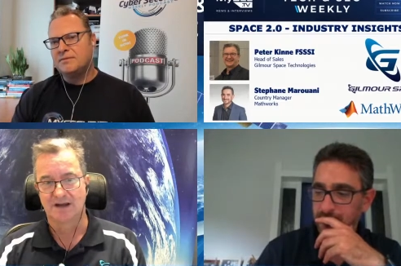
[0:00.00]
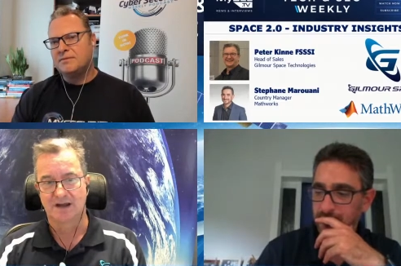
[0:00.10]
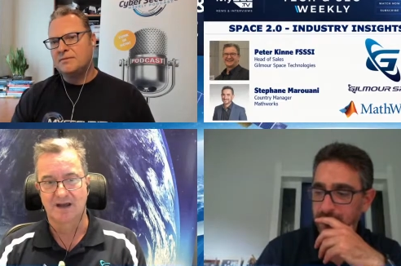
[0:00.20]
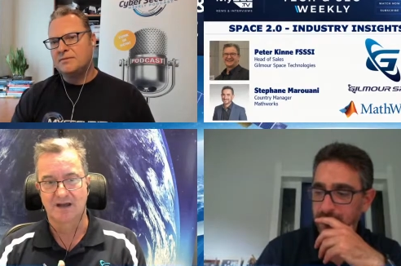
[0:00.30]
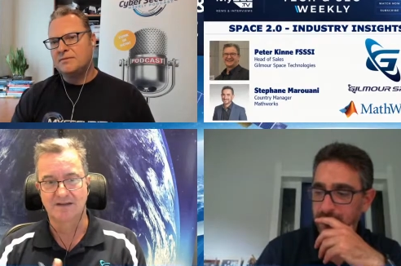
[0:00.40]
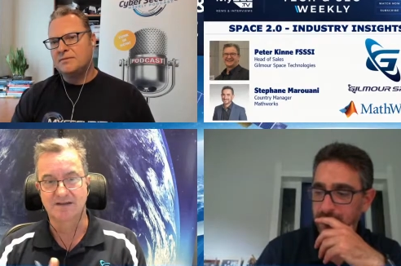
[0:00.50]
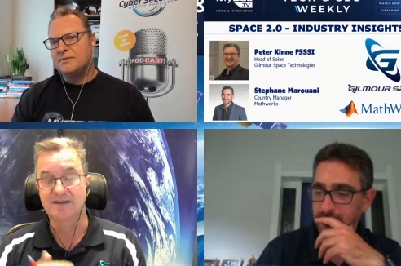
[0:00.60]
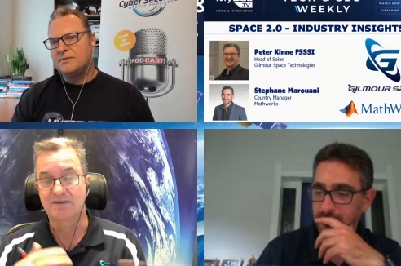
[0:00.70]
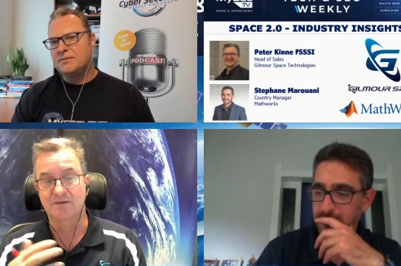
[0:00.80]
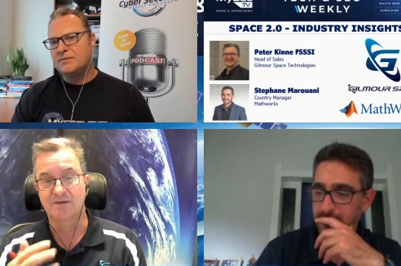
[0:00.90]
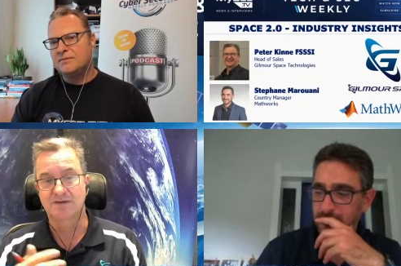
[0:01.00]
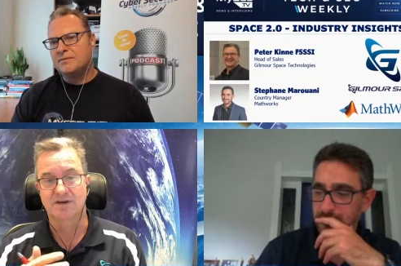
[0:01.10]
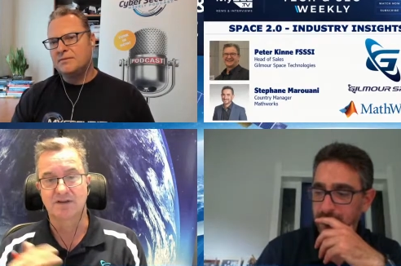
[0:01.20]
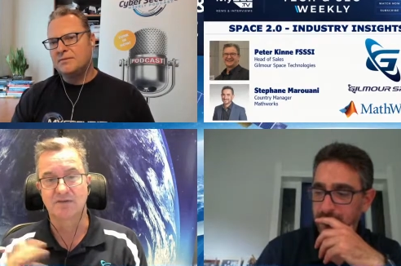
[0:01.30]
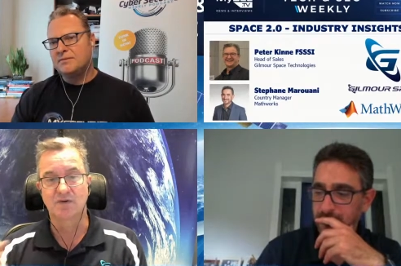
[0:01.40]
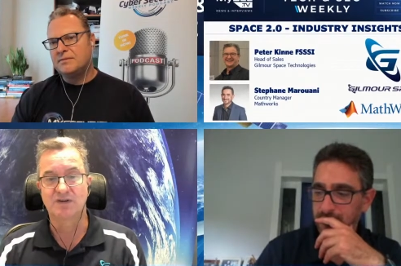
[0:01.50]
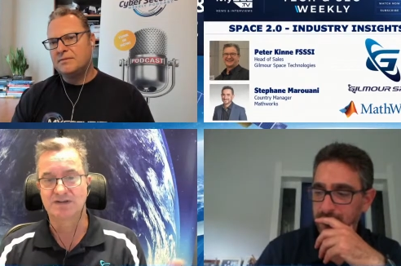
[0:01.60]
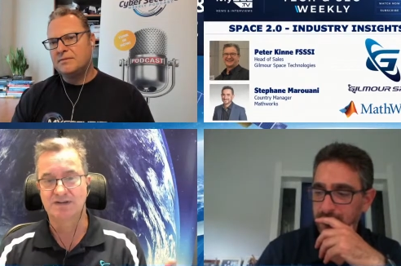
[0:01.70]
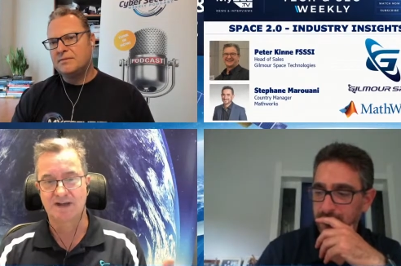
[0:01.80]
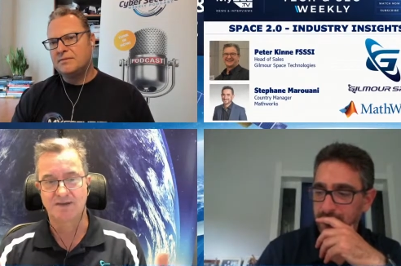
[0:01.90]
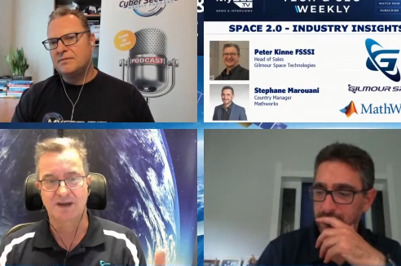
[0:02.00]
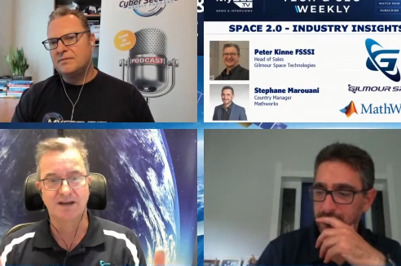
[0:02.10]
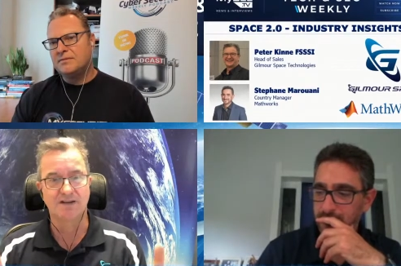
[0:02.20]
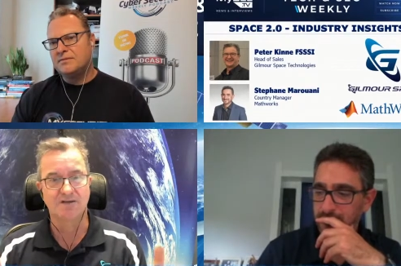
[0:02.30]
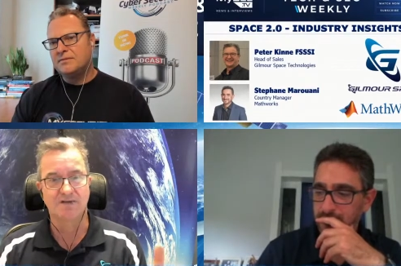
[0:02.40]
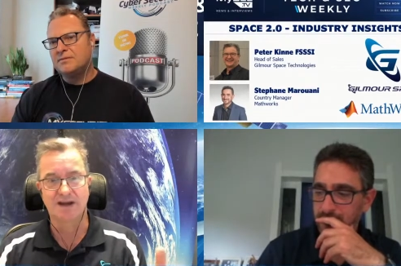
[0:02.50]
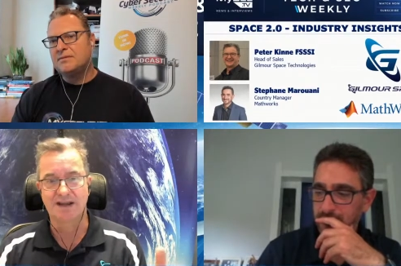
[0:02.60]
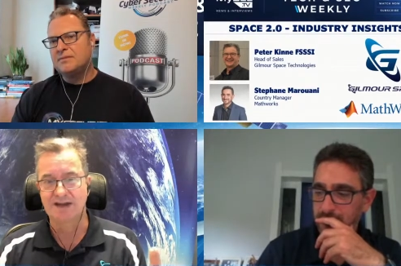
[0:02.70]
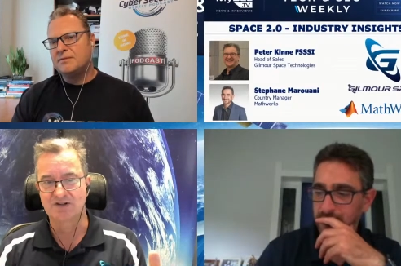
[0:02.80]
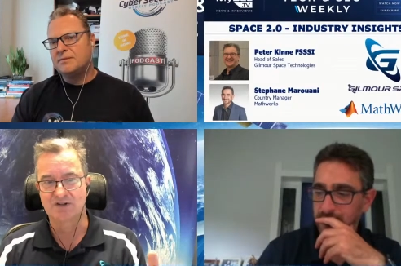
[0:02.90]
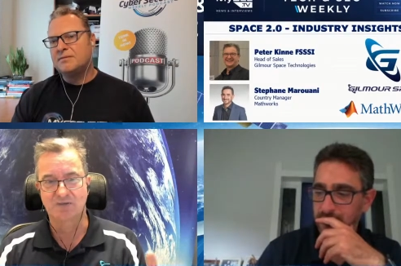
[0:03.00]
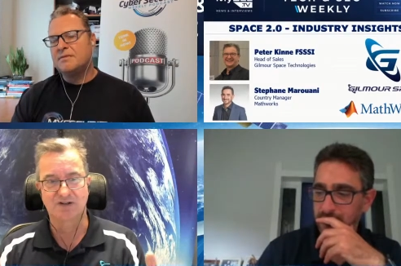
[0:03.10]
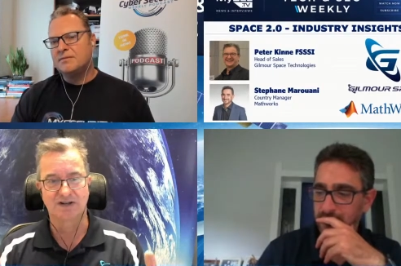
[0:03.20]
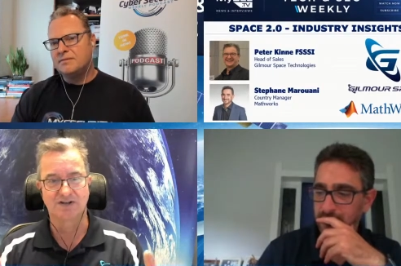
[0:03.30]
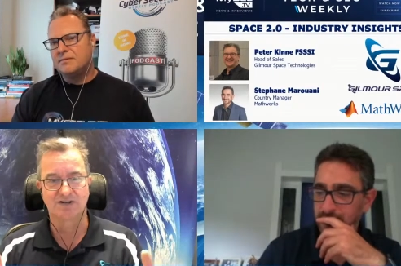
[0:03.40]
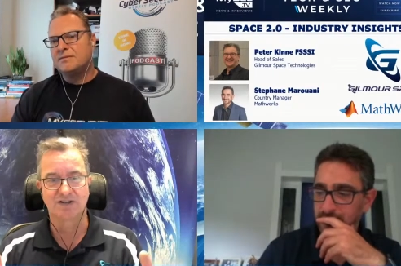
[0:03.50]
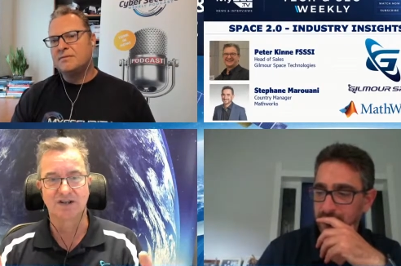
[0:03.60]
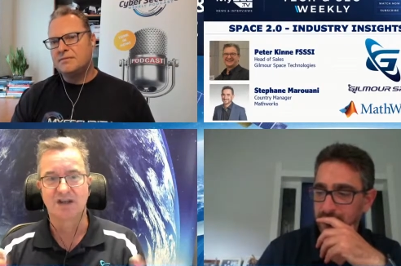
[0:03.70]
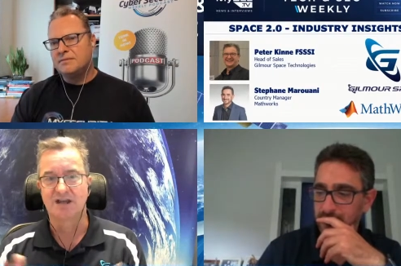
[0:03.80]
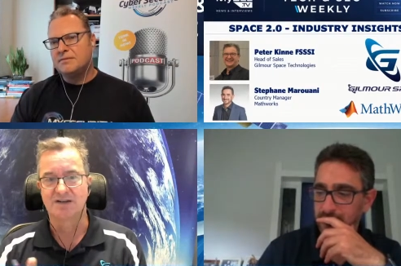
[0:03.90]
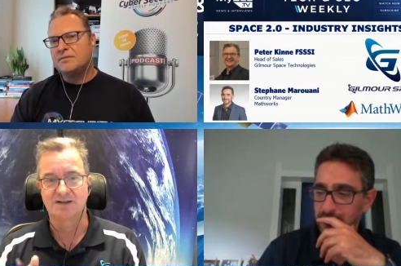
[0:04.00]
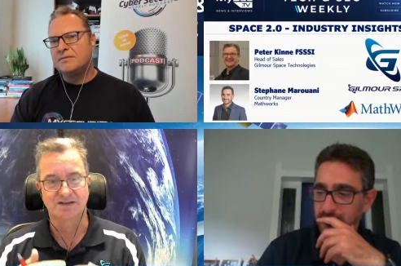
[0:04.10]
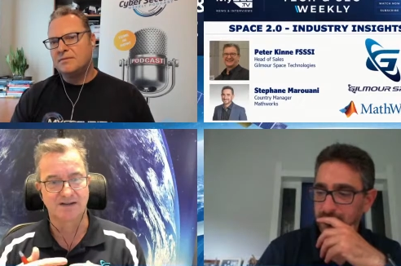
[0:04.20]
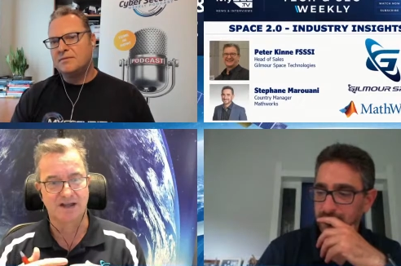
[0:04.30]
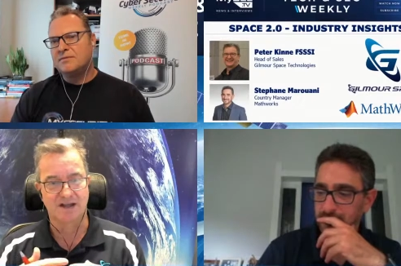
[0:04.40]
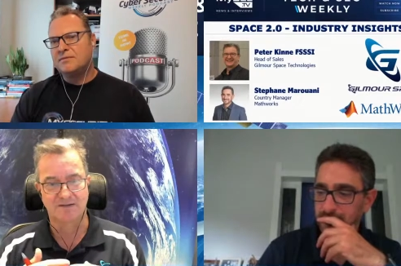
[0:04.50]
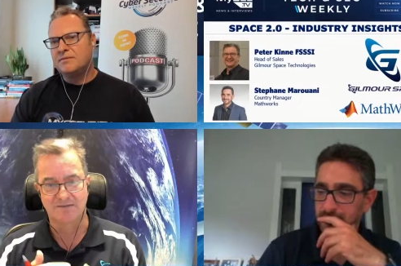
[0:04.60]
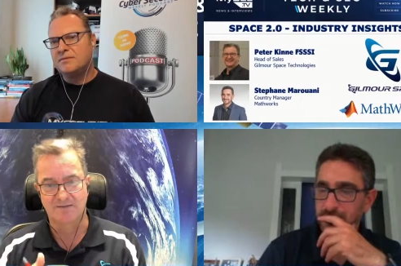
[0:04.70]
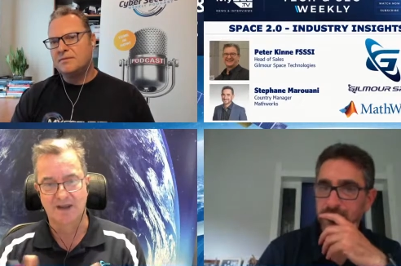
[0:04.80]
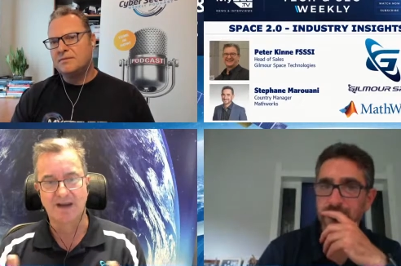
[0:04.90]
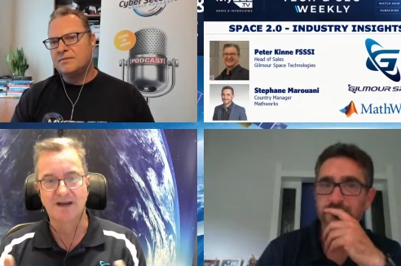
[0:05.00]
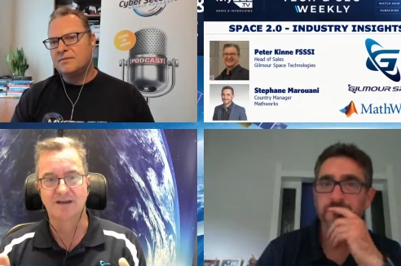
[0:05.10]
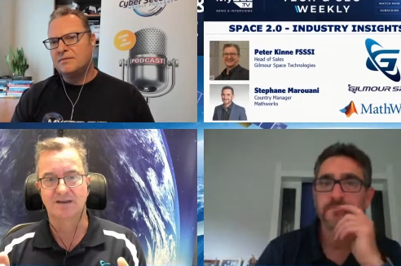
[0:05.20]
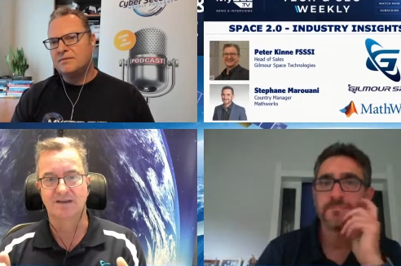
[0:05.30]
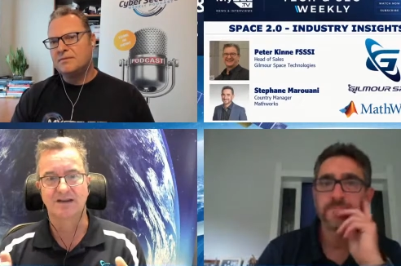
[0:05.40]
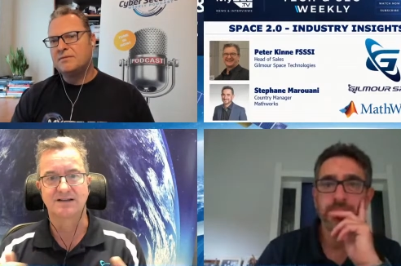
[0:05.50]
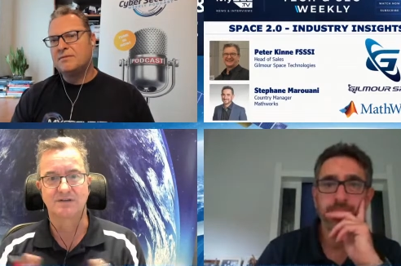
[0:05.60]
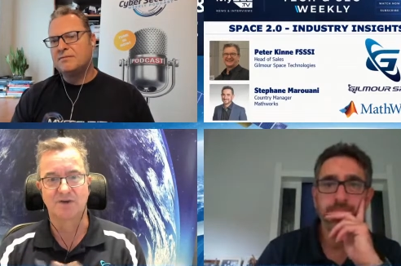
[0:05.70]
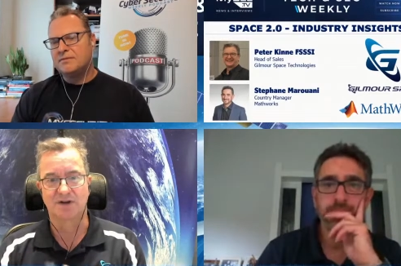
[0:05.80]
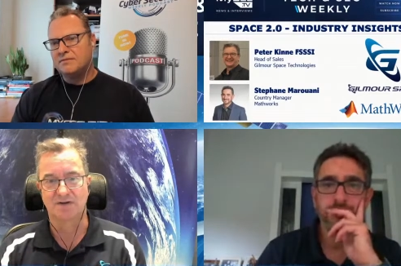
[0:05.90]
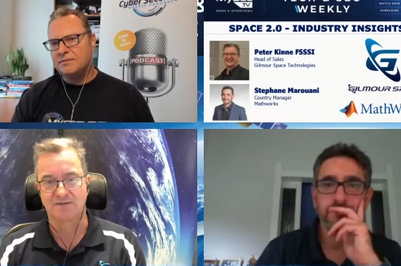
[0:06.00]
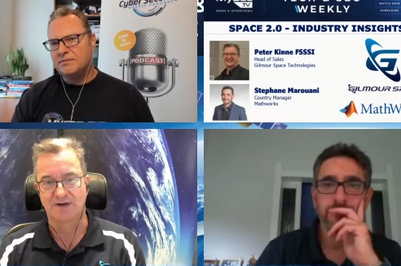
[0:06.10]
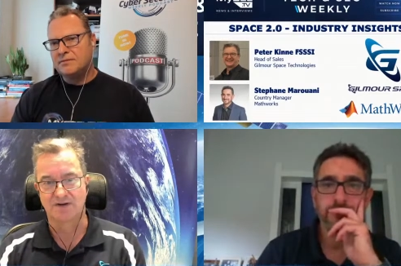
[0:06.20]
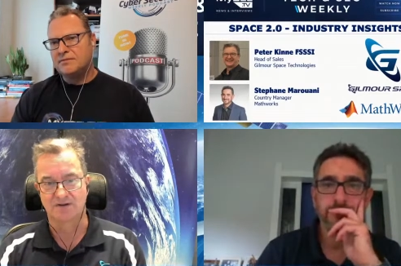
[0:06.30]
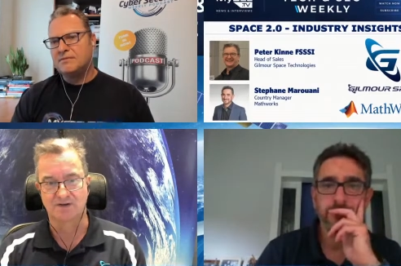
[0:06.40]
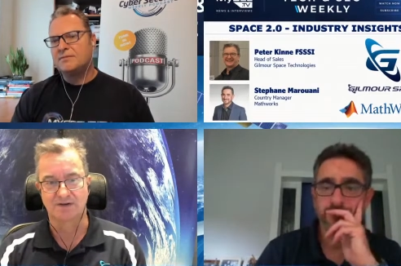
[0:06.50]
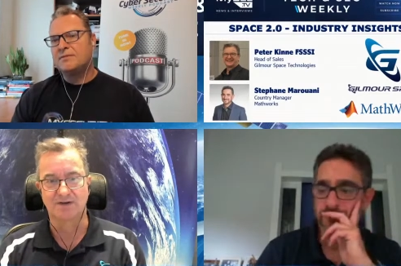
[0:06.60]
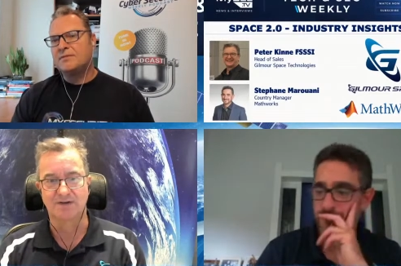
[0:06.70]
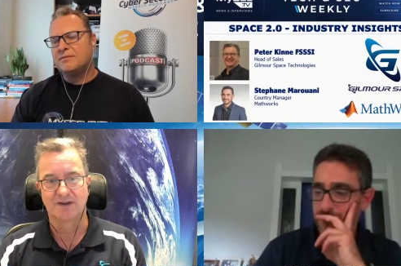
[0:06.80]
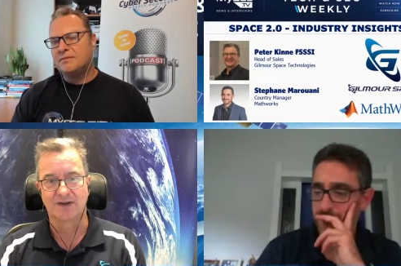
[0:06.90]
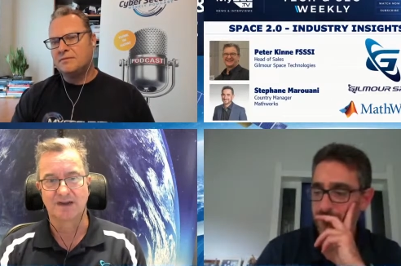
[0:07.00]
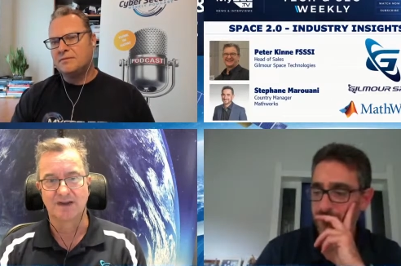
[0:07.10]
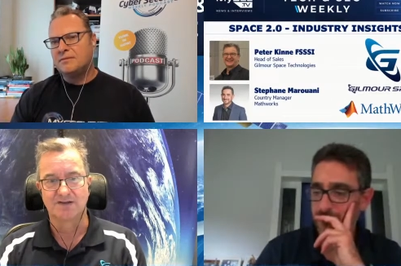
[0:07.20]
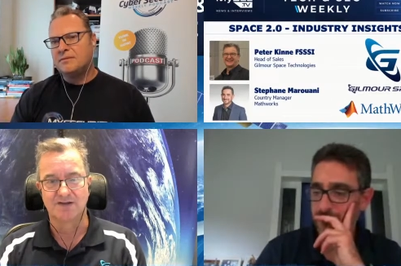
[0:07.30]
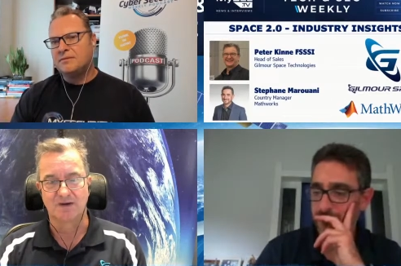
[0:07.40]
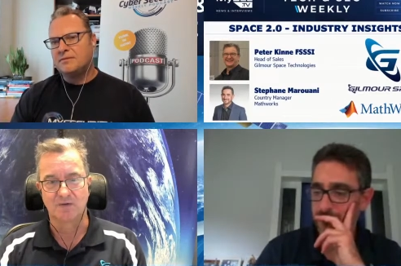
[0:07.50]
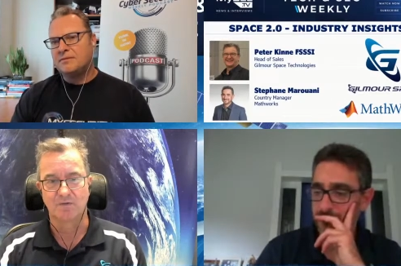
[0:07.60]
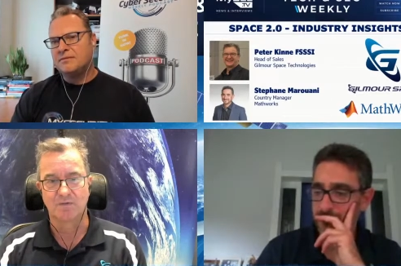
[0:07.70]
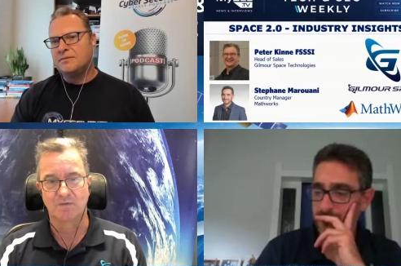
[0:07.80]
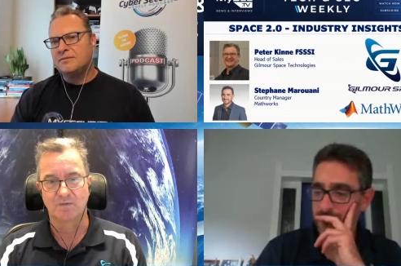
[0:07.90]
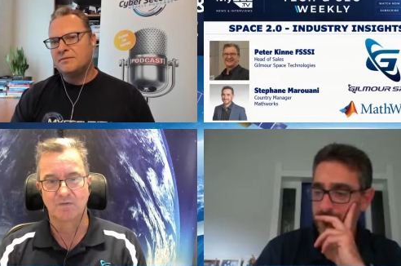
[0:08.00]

Speaker 1: uh, doesn't have sorry the moon doesn't have any of the radiation protection it doesn't have any of the things that we're going to find on earth so